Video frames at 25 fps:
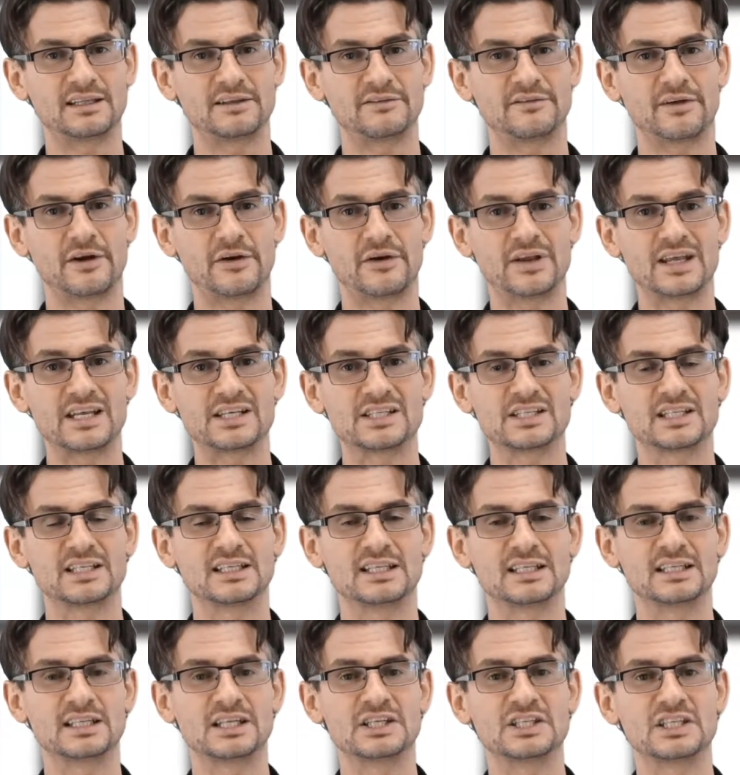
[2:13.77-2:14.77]
variation
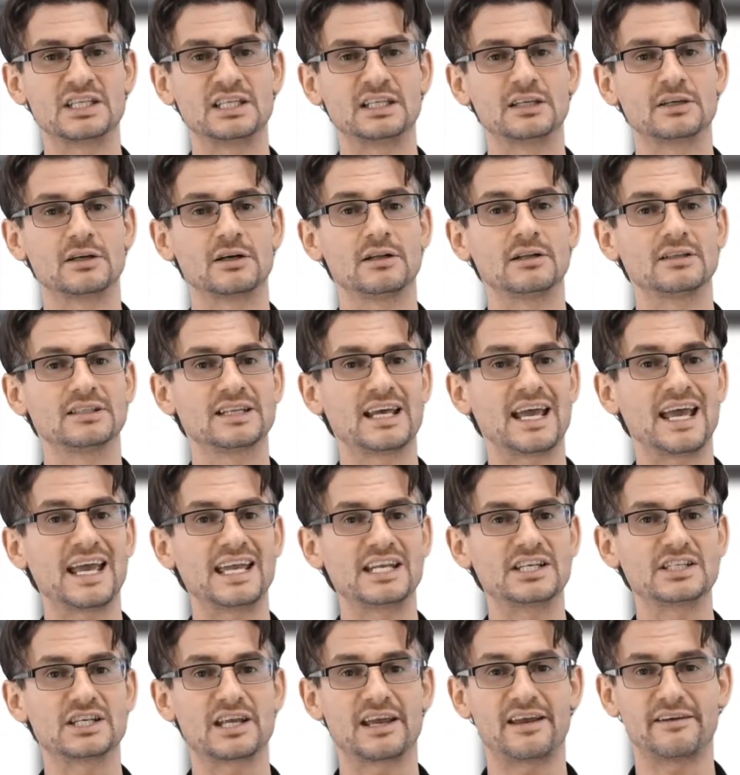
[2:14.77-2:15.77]
in a gene called
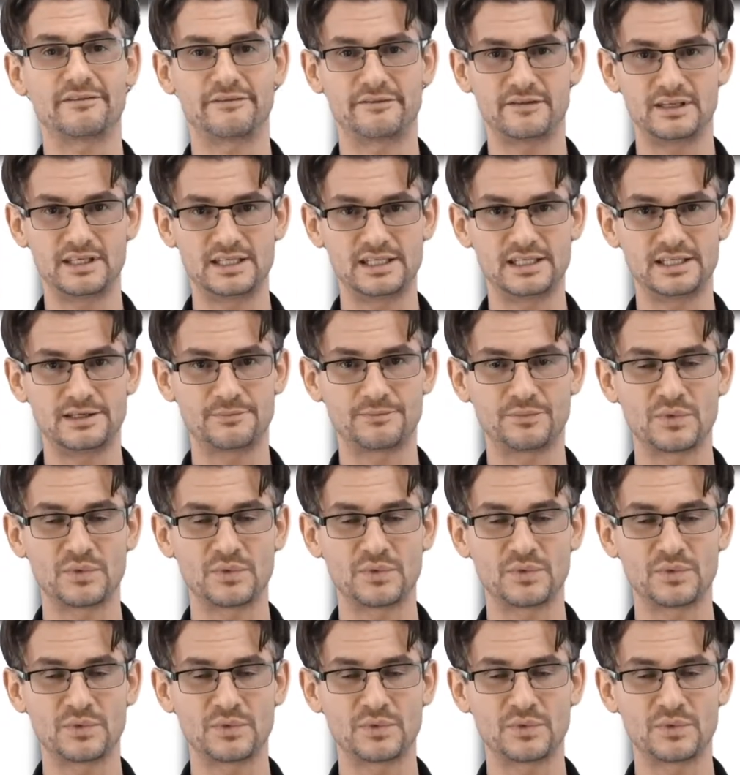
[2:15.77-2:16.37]
HFE,